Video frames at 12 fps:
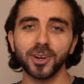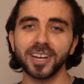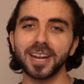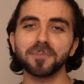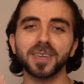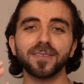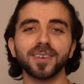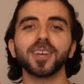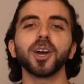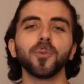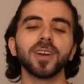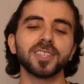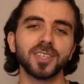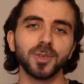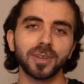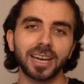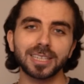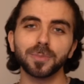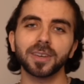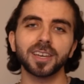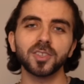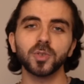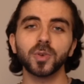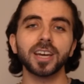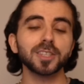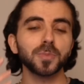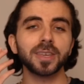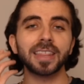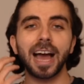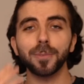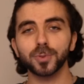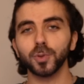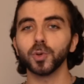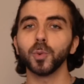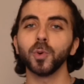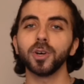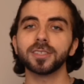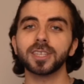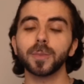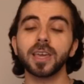and I'm giving it away to you guys because you guys mean the absolute world to